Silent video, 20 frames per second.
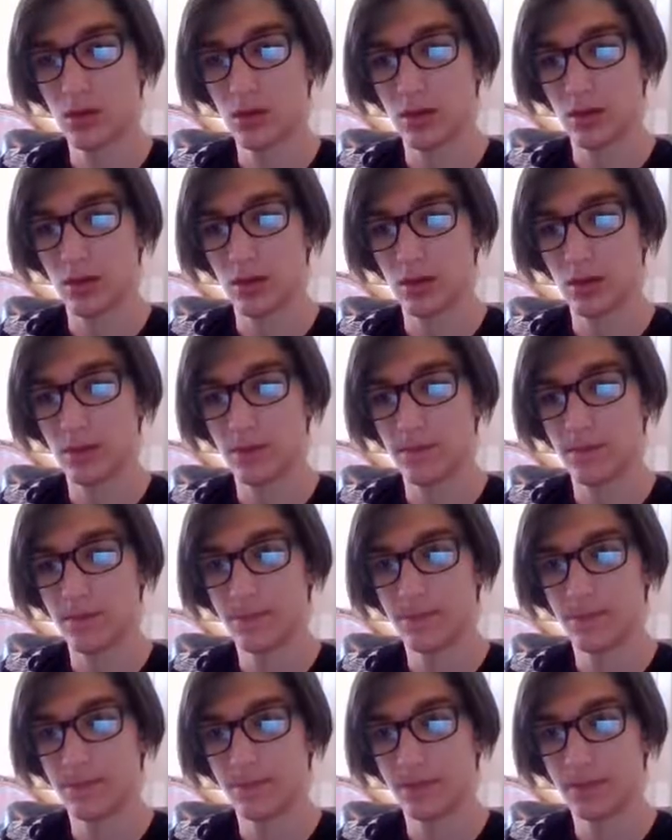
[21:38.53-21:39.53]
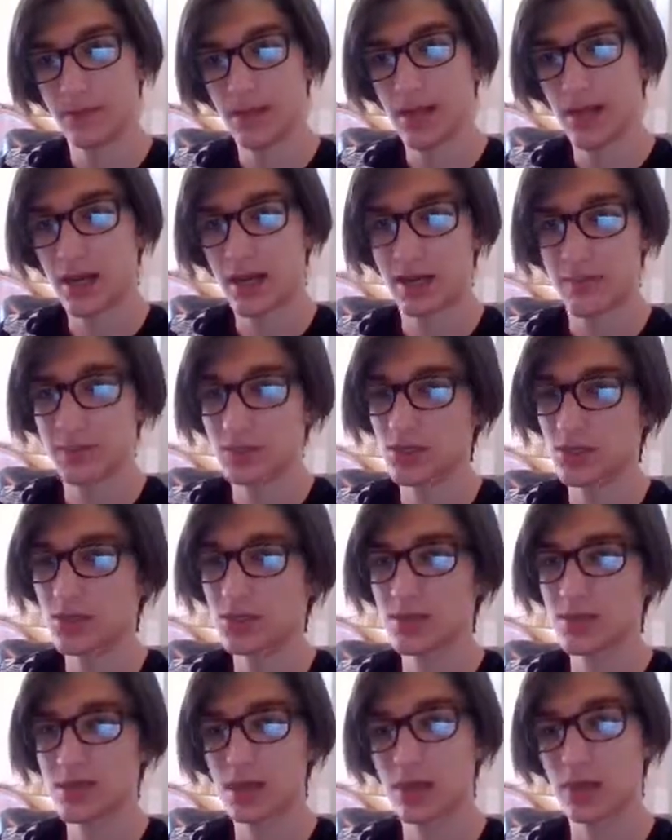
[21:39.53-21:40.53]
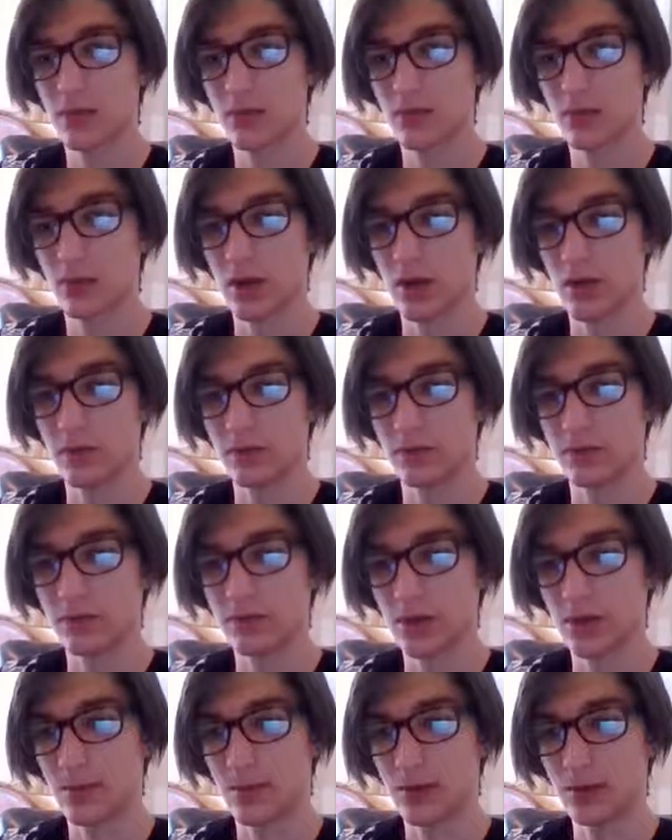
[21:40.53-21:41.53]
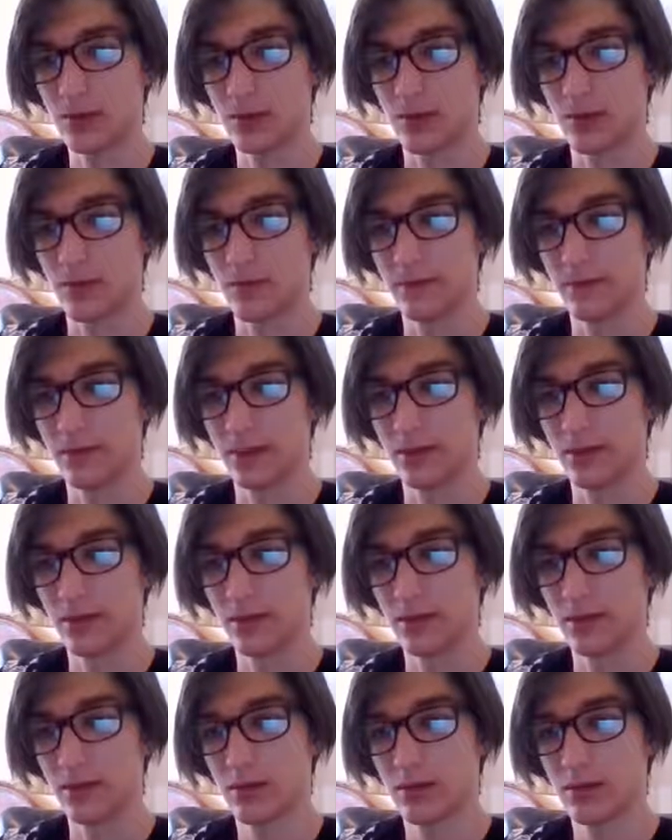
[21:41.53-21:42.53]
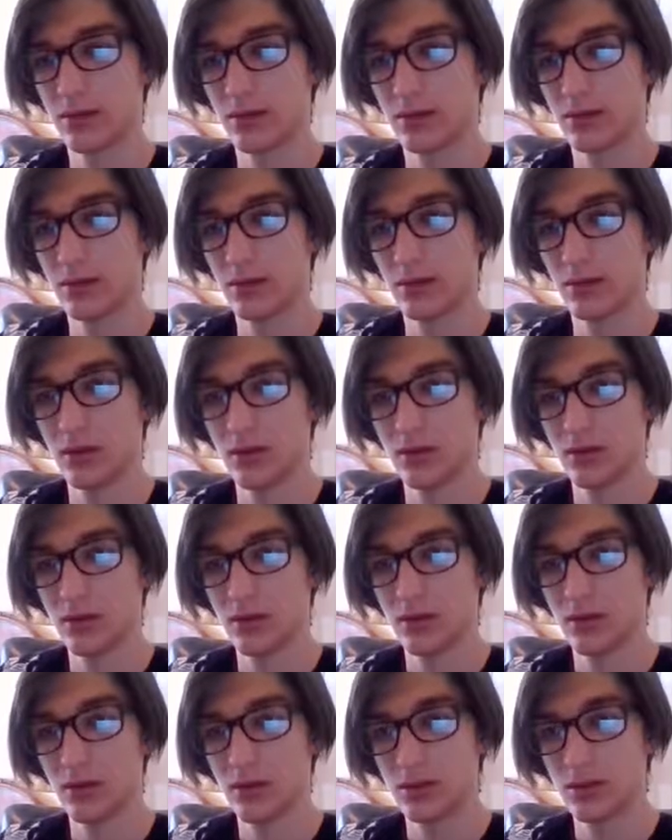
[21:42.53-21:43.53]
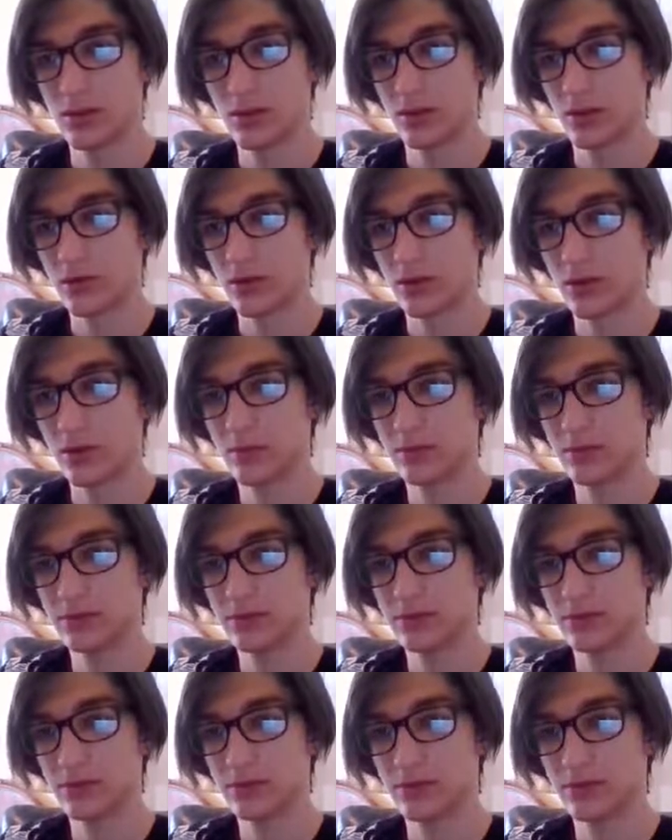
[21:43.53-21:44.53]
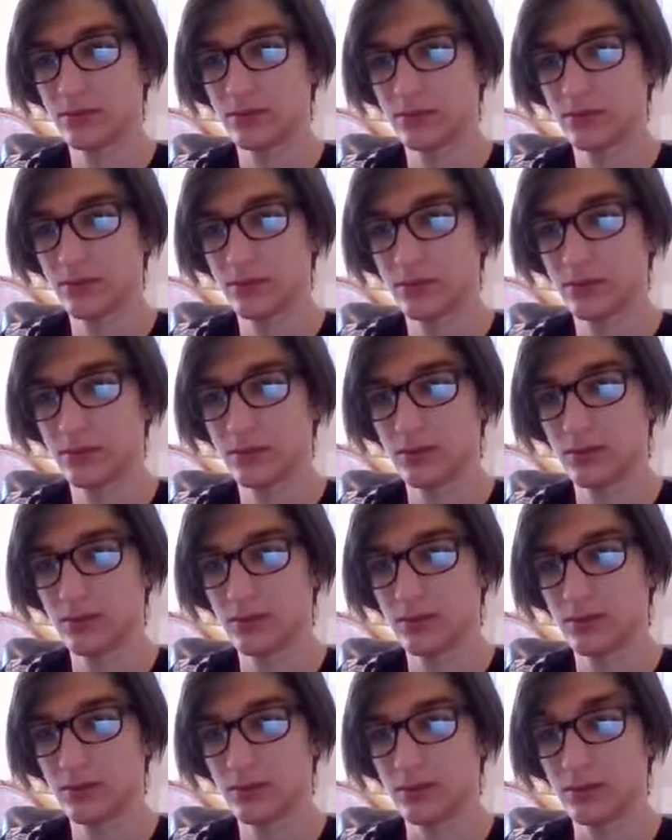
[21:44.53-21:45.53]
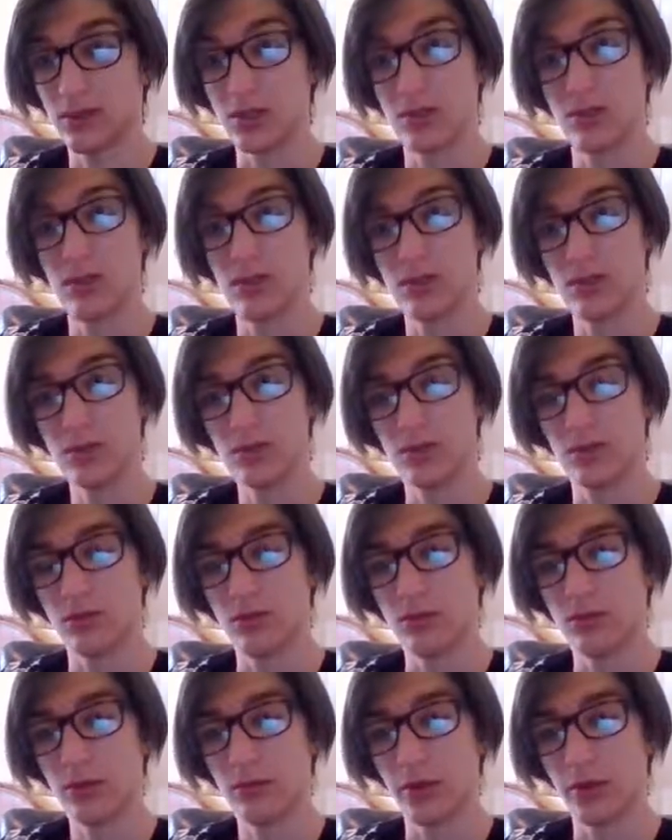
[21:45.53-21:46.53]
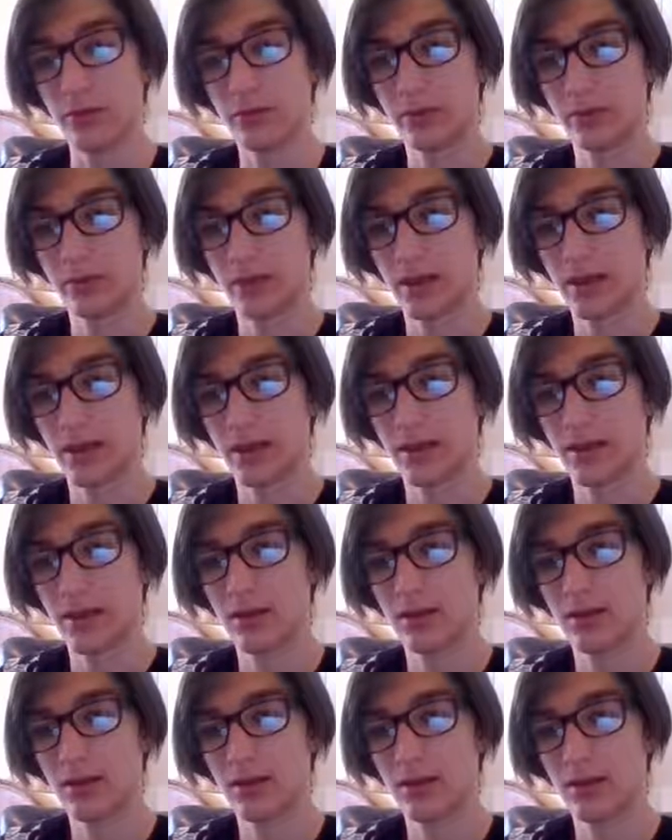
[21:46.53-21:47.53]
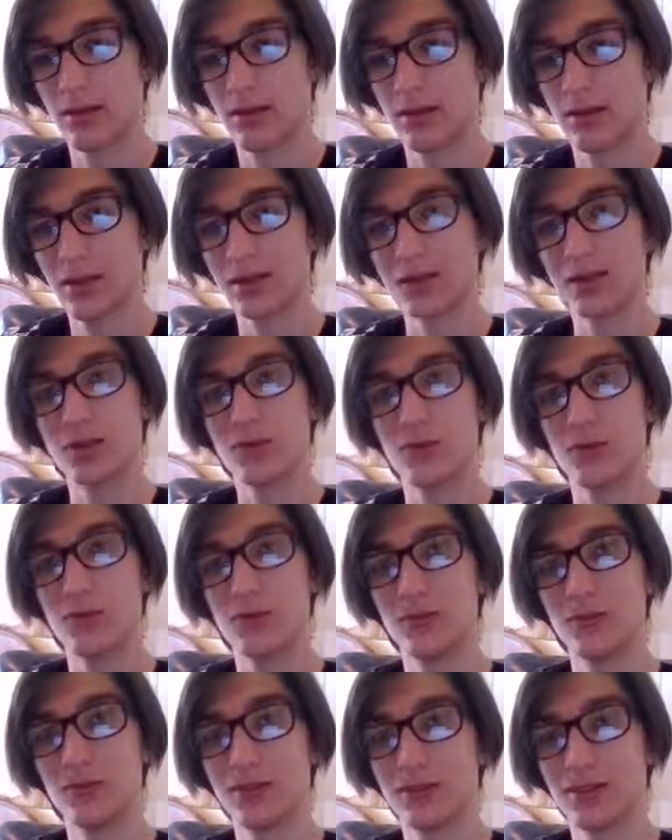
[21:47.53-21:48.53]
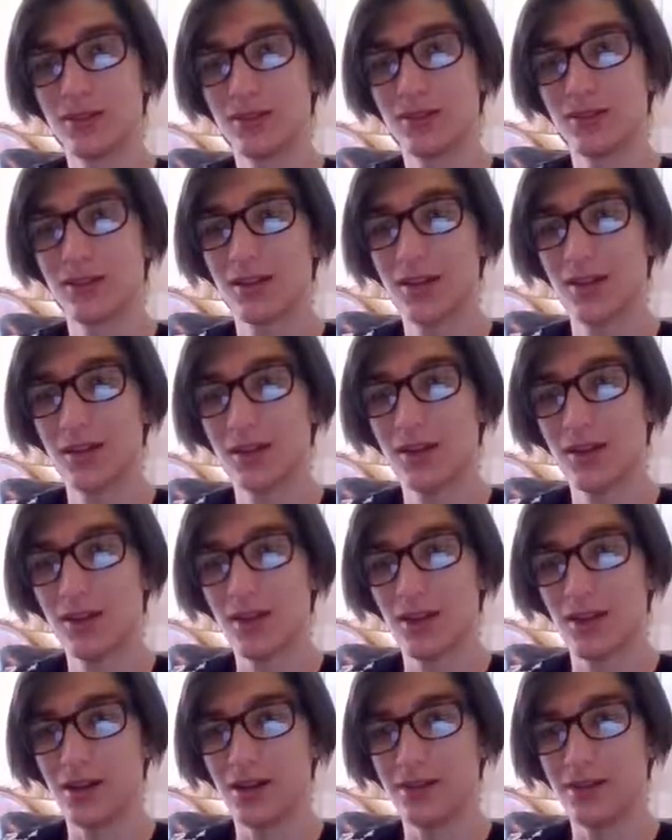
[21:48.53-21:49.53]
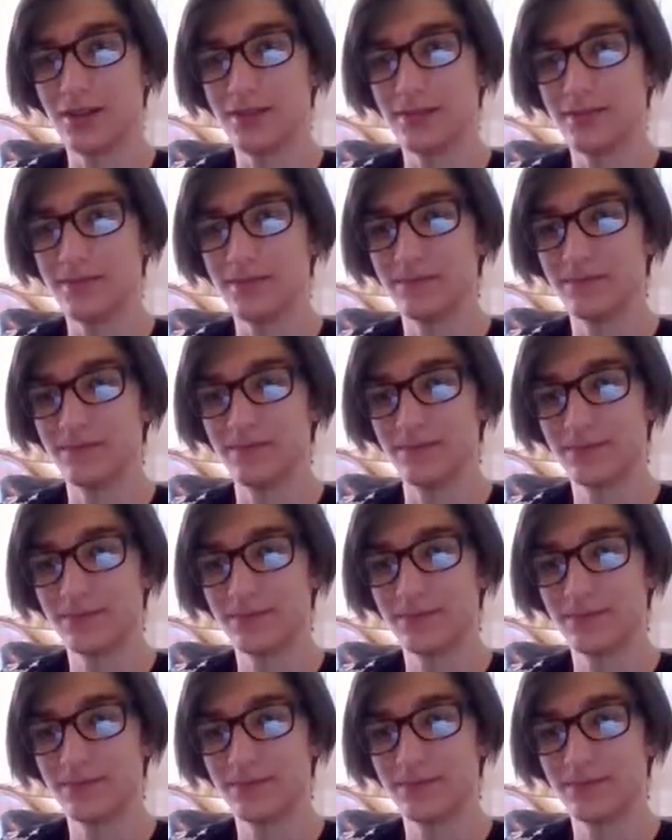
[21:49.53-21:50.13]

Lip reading: God, I'm so scared you have a ground move, so I'm gonna go Comfey. Do you have a ground move? You do. Bone Meringue. That's cool. Alright,